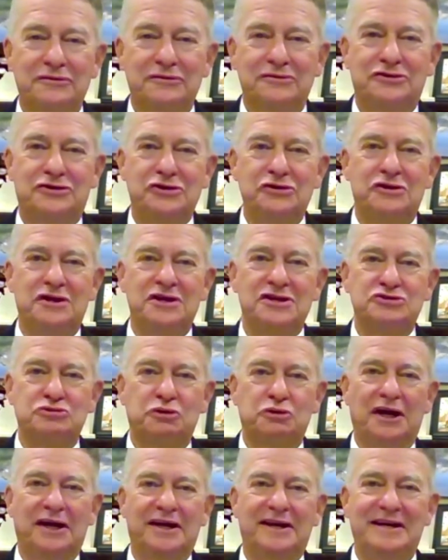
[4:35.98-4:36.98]
you don't
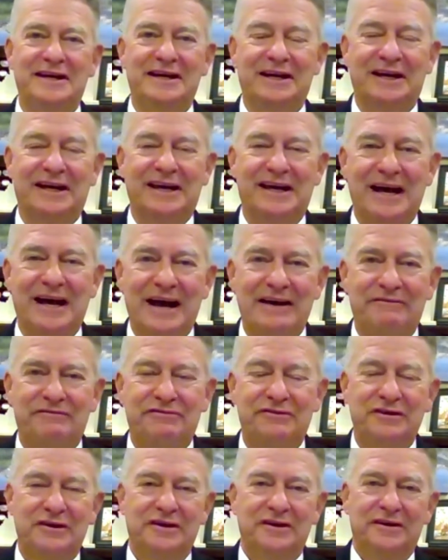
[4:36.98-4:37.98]
do this
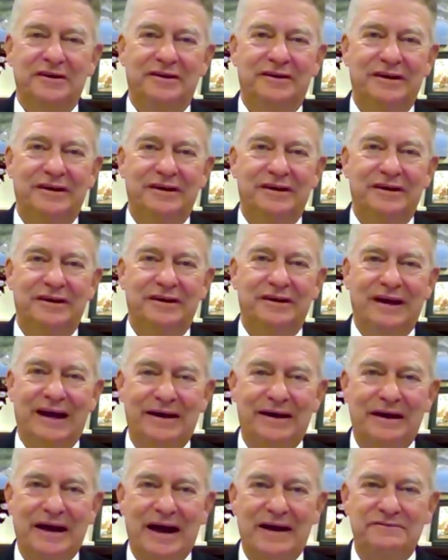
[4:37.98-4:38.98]
willy-nilly.
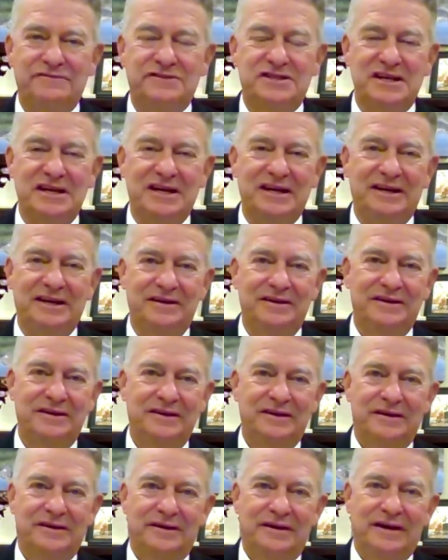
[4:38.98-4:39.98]
I've
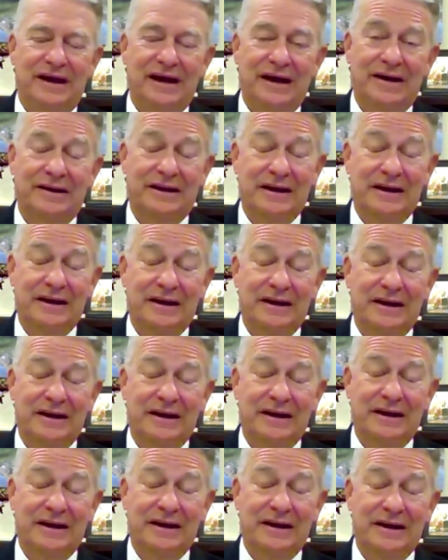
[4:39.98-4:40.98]
seen
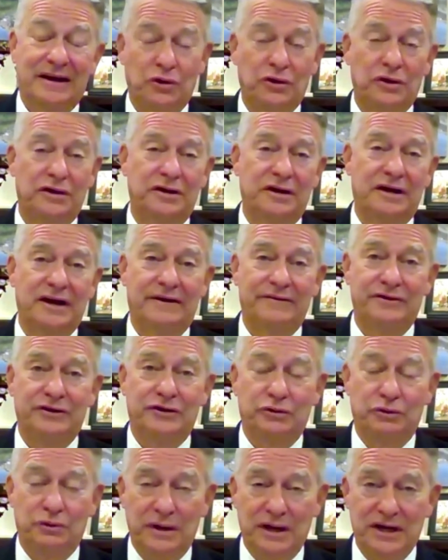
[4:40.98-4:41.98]
Governor
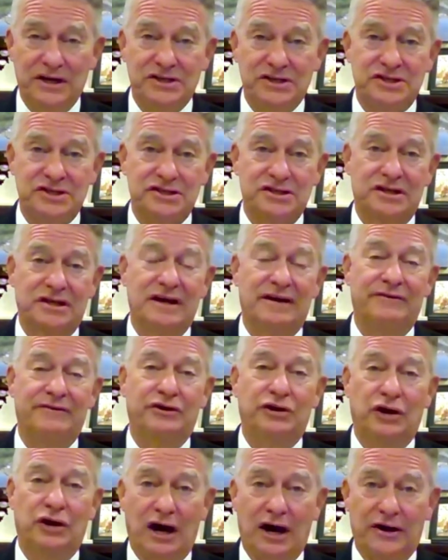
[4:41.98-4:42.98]
Kempthorne, Governor
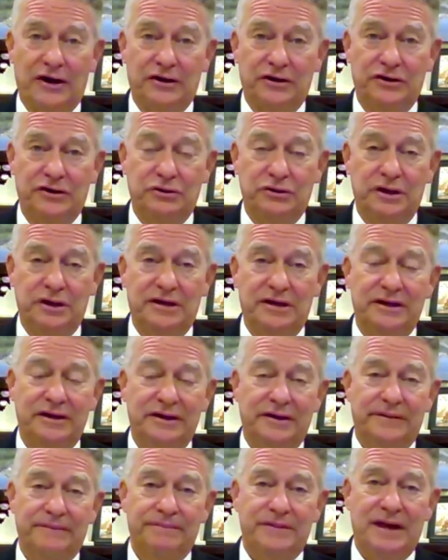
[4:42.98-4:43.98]
Risch, Governor Otter
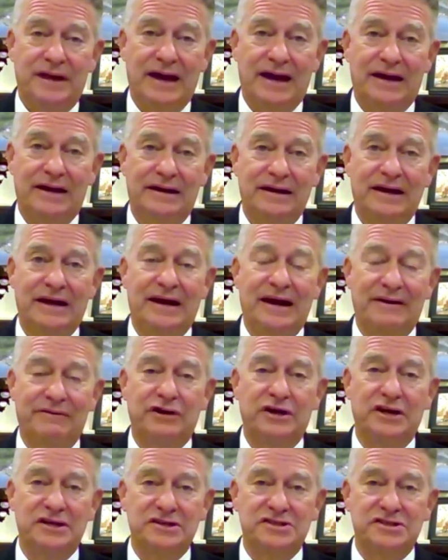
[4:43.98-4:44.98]
do it. And
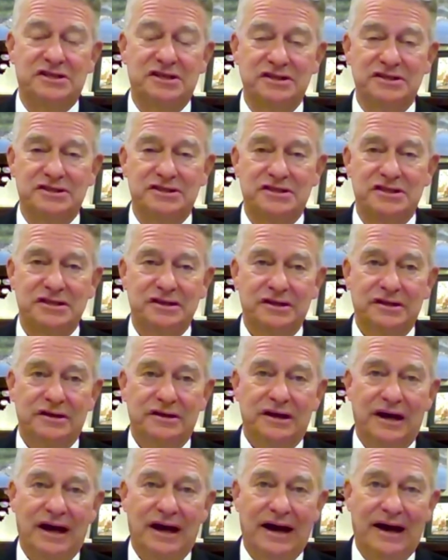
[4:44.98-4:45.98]
in every
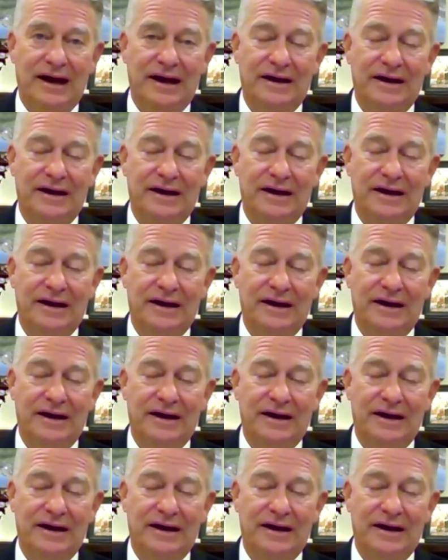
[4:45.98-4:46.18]
instance,